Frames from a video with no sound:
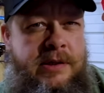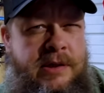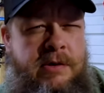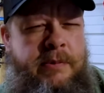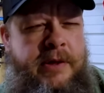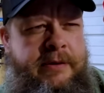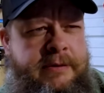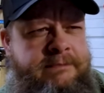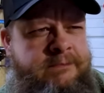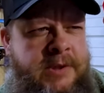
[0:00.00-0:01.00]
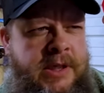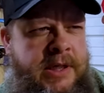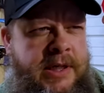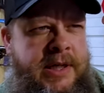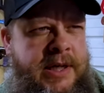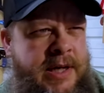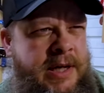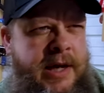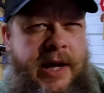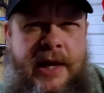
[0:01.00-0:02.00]
A little bit of,
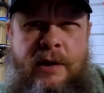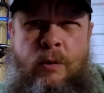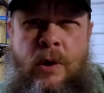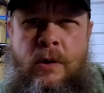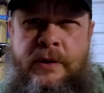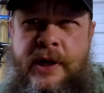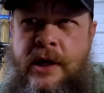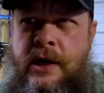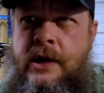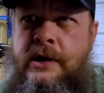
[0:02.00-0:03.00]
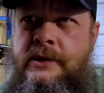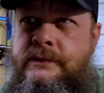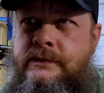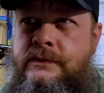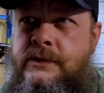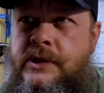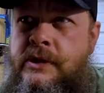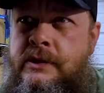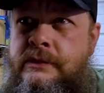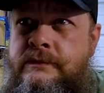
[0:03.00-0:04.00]
I hit a wall there,
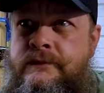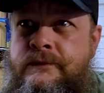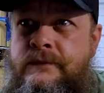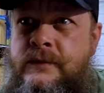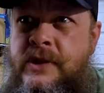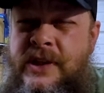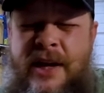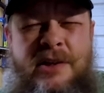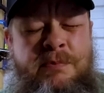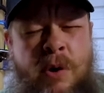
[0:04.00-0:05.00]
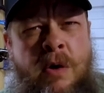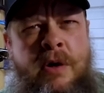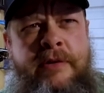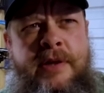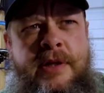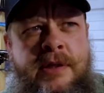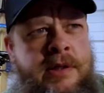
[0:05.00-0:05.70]
so that was part of it.